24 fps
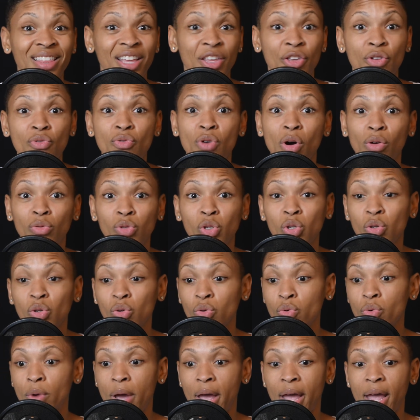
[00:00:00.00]
then you go
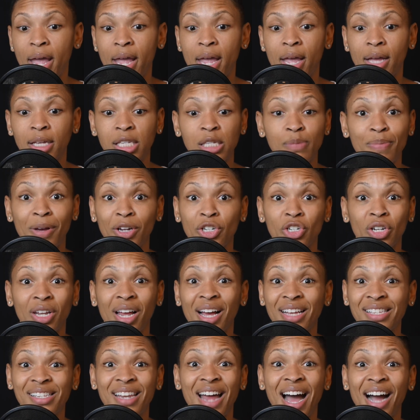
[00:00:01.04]
to a
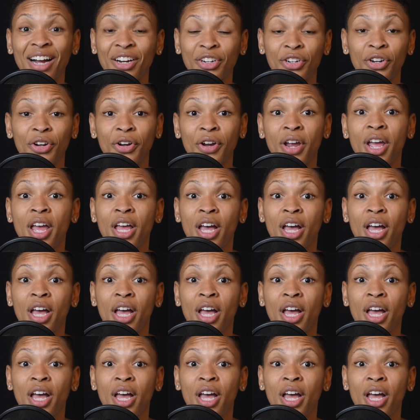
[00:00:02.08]
specialized doctor